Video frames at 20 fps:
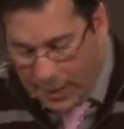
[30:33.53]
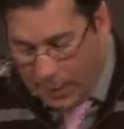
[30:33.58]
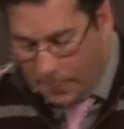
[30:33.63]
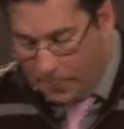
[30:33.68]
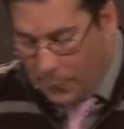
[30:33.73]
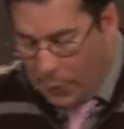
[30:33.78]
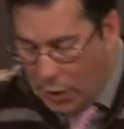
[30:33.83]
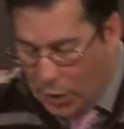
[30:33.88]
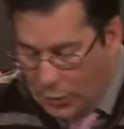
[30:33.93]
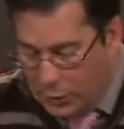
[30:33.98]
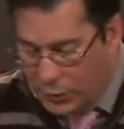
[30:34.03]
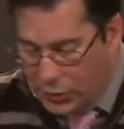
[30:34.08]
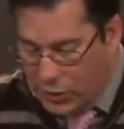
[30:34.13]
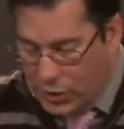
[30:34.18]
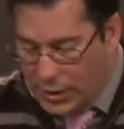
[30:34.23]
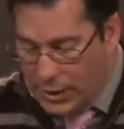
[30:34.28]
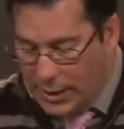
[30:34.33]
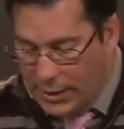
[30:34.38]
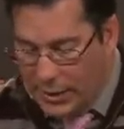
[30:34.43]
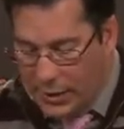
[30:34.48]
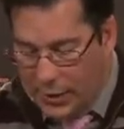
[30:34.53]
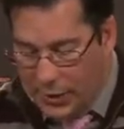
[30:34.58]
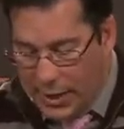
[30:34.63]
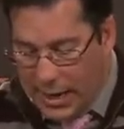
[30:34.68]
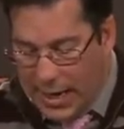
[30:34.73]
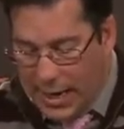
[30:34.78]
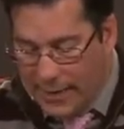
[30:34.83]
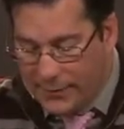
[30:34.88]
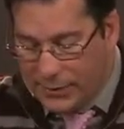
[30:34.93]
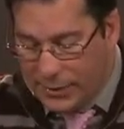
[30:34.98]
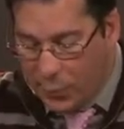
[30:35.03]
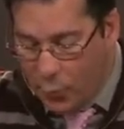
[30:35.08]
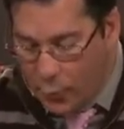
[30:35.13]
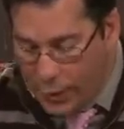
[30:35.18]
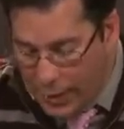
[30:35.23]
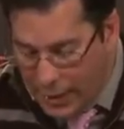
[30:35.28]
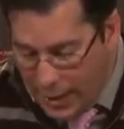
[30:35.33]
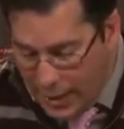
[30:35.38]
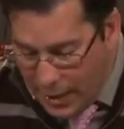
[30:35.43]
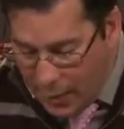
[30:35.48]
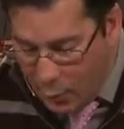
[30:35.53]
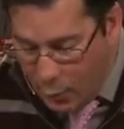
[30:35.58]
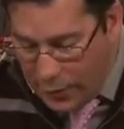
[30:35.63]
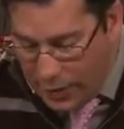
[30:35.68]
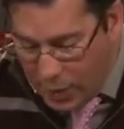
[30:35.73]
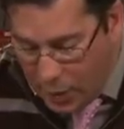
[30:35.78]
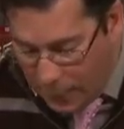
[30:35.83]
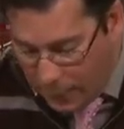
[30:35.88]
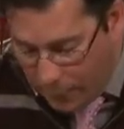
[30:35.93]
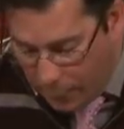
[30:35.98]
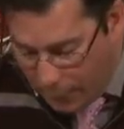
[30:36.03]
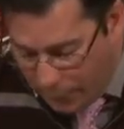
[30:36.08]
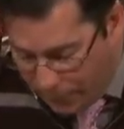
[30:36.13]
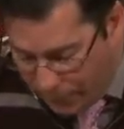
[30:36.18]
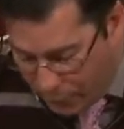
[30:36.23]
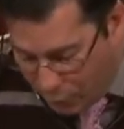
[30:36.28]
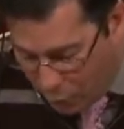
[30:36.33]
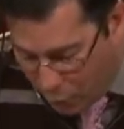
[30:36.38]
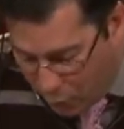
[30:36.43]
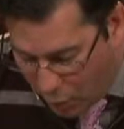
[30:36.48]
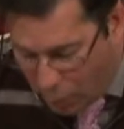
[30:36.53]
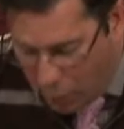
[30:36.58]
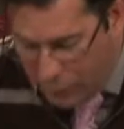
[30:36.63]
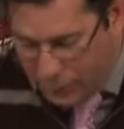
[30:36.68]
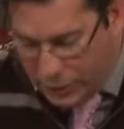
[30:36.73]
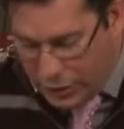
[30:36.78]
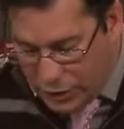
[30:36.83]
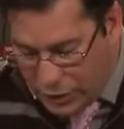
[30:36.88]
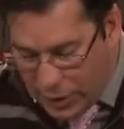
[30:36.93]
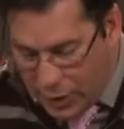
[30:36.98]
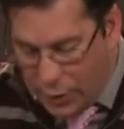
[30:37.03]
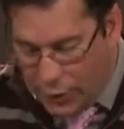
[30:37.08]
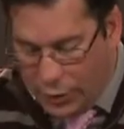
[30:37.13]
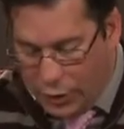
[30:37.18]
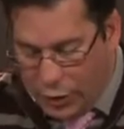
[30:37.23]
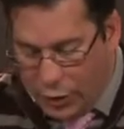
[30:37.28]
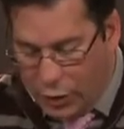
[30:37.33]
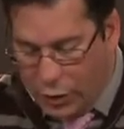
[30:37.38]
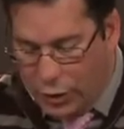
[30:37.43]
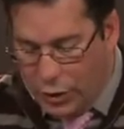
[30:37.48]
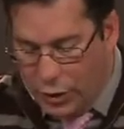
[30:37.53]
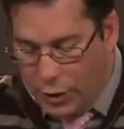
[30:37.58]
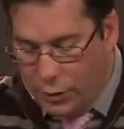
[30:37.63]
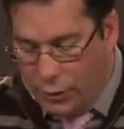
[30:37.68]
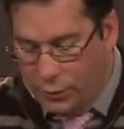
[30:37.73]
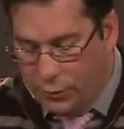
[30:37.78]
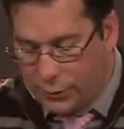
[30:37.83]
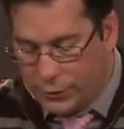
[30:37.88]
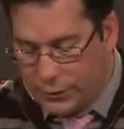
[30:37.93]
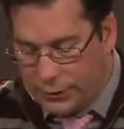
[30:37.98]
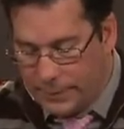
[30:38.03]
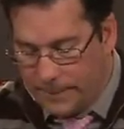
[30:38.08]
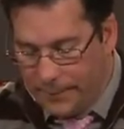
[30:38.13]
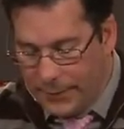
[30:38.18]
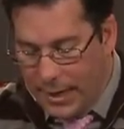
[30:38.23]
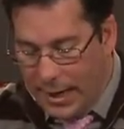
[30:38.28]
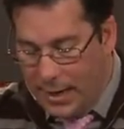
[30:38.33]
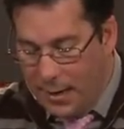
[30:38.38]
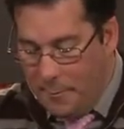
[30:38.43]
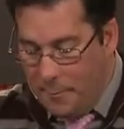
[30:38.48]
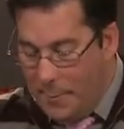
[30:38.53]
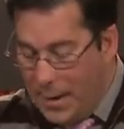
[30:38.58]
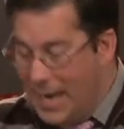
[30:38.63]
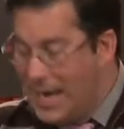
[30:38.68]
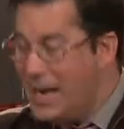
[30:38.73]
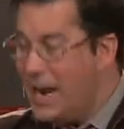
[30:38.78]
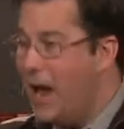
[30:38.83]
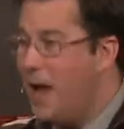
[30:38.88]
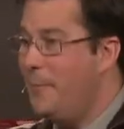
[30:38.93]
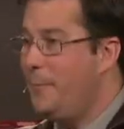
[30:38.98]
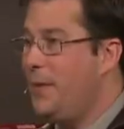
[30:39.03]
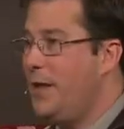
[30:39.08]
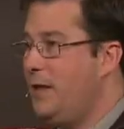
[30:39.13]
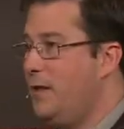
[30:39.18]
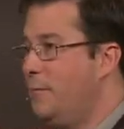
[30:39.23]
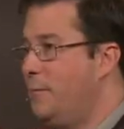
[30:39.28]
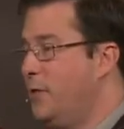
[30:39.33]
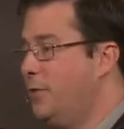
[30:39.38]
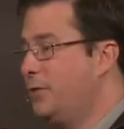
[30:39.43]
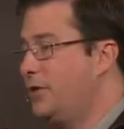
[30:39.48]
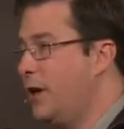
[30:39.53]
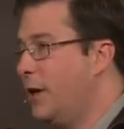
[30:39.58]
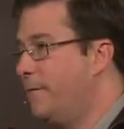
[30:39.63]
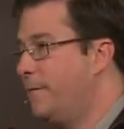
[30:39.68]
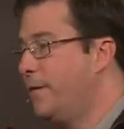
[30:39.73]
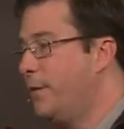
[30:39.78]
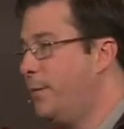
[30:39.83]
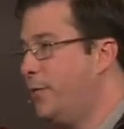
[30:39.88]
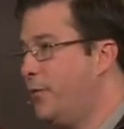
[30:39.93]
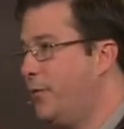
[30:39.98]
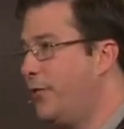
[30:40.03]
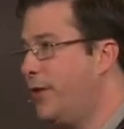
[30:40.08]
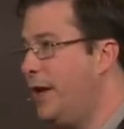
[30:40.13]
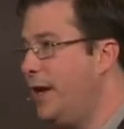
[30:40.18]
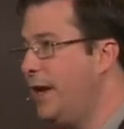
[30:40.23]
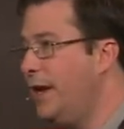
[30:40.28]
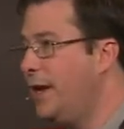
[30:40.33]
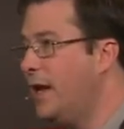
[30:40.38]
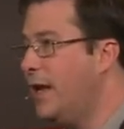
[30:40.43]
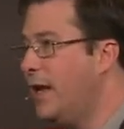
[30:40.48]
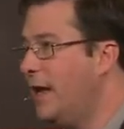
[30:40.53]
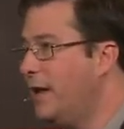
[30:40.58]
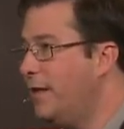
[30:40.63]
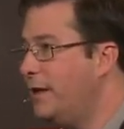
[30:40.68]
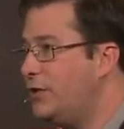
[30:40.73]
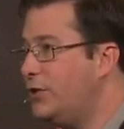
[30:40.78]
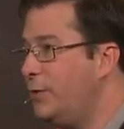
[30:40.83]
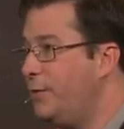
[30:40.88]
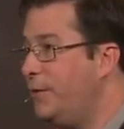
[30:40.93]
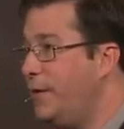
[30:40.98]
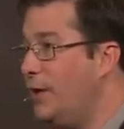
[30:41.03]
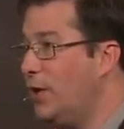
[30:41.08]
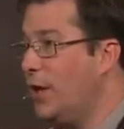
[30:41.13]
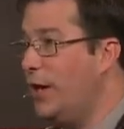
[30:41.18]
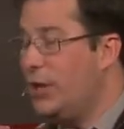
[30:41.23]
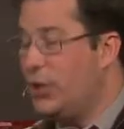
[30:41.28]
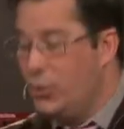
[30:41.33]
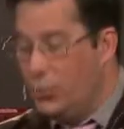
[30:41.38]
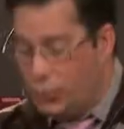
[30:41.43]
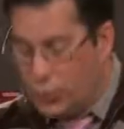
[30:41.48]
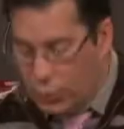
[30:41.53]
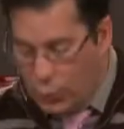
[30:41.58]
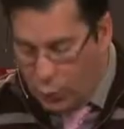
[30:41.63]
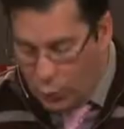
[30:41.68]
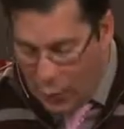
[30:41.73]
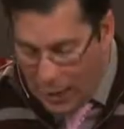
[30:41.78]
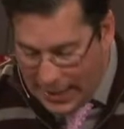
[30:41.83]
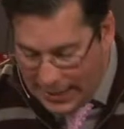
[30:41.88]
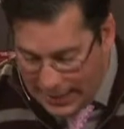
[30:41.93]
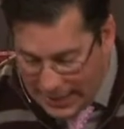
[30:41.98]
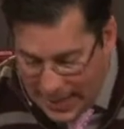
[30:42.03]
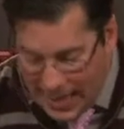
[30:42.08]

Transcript: compulsion in their lives that we, we, we feel called to share the good news. And it may not be the most comfortable thing that you feel like you do right